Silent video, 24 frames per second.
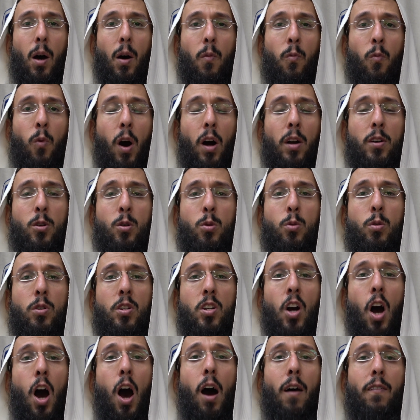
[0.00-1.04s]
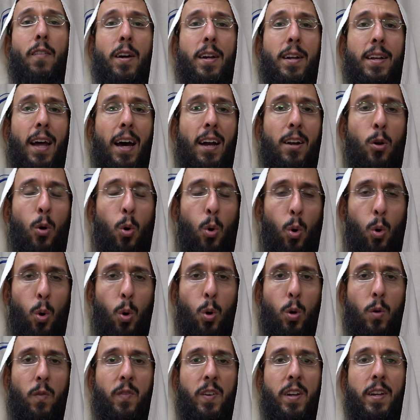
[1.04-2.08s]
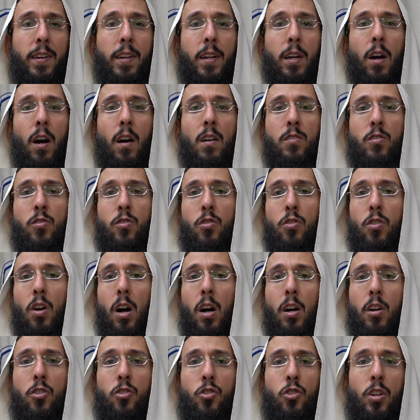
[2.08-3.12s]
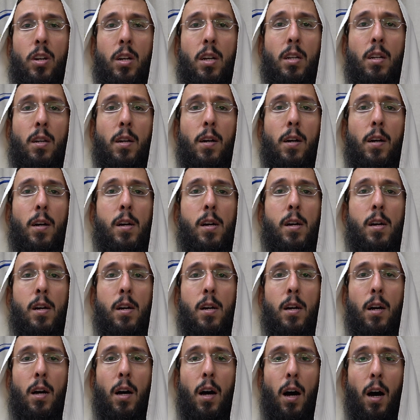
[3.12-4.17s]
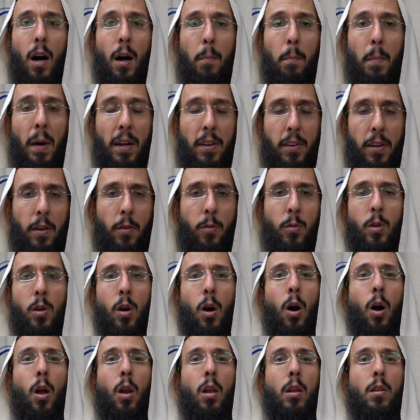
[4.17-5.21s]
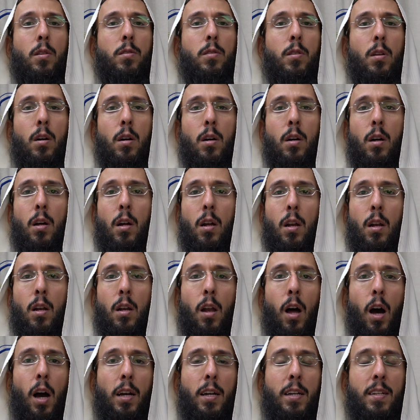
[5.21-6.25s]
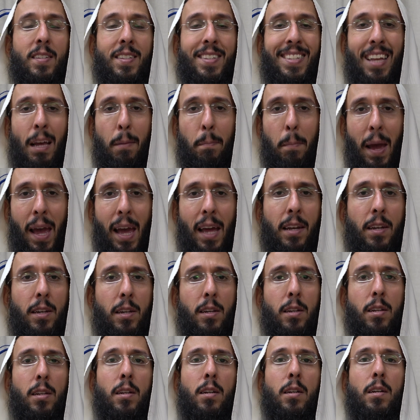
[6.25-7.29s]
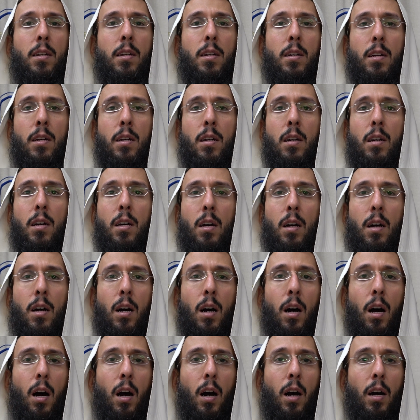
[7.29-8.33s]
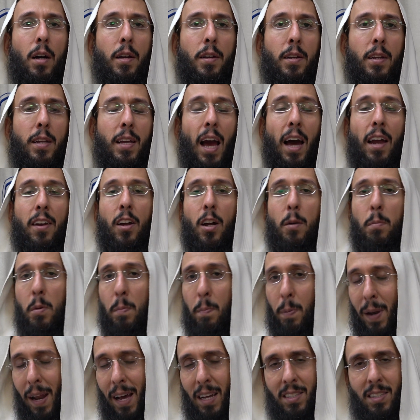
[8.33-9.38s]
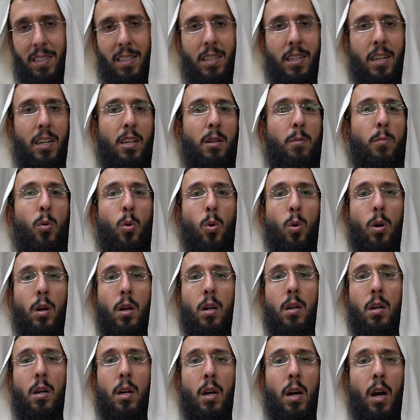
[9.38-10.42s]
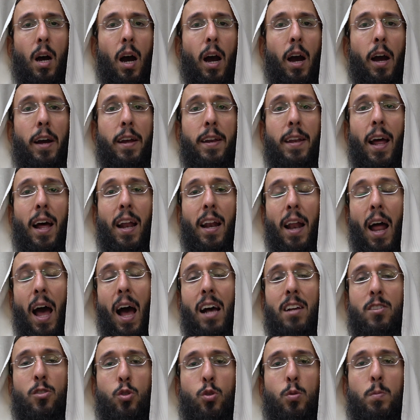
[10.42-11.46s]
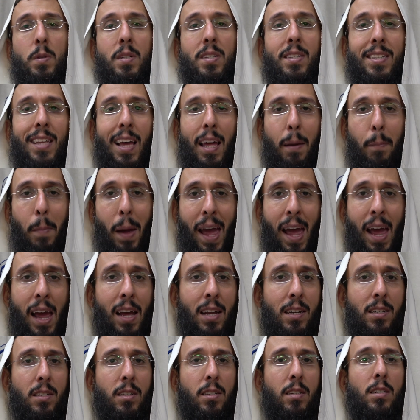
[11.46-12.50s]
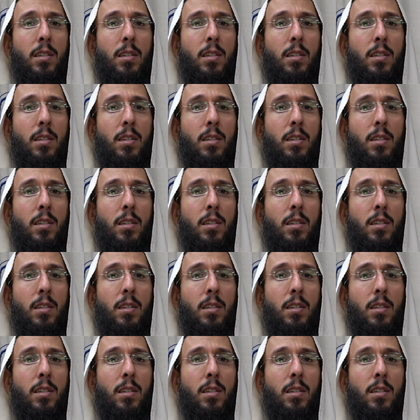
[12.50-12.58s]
one could cover that hole with construction materials like cement, right? Cannot be plastic anymore, right? And it has to be cement.